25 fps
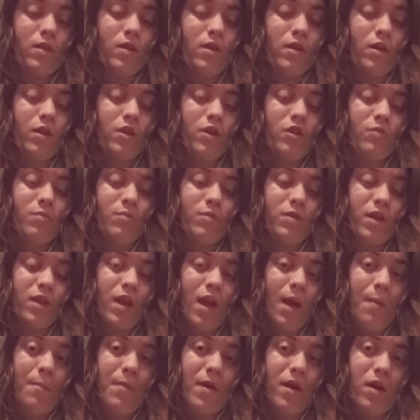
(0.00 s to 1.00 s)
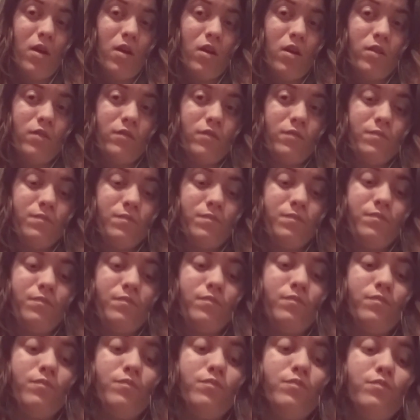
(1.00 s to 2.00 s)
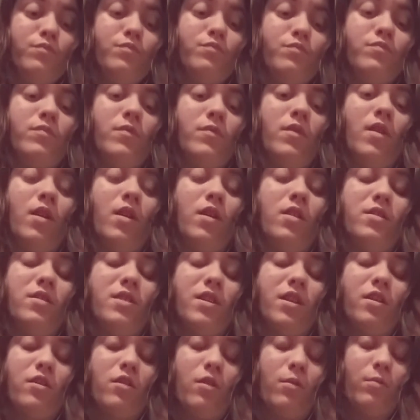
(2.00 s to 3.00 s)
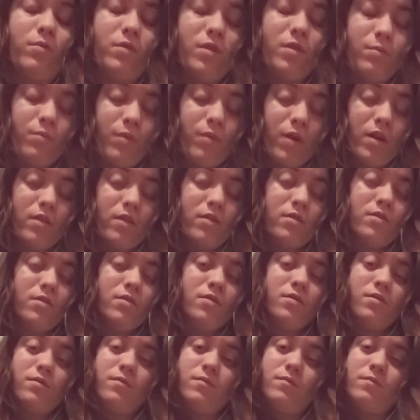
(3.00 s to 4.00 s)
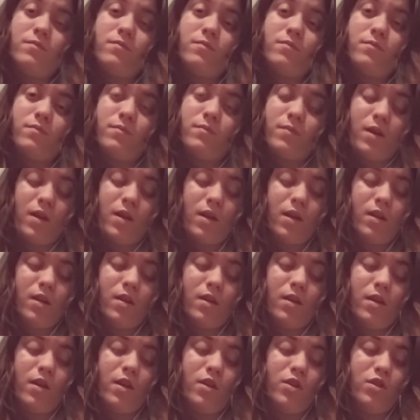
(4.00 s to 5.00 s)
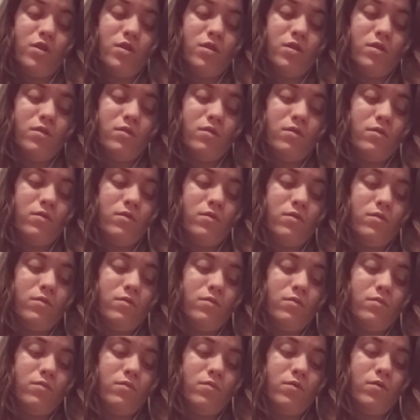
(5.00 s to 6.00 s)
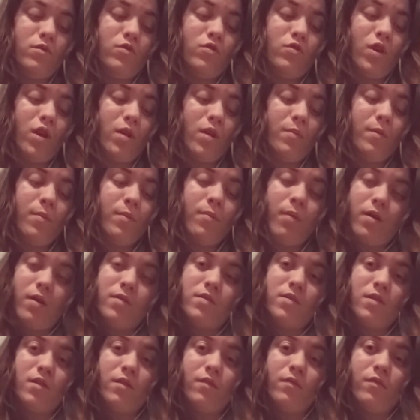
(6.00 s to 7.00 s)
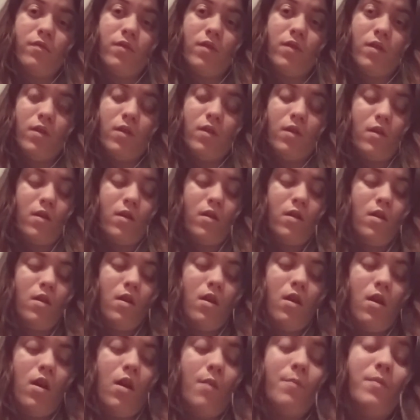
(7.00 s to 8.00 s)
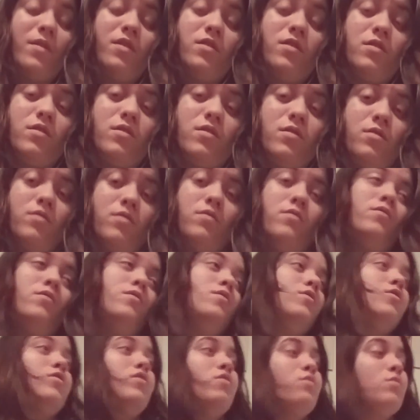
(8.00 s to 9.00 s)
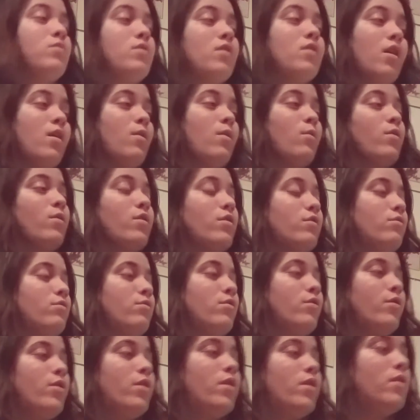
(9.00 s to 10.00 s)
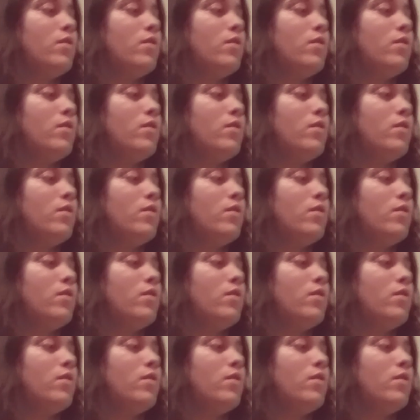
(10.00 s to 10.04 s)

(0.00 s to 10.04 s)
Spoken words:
then I just put the cap back on, and just take a couple deep breaths, and I just try to be positive. You just really gotta work through it.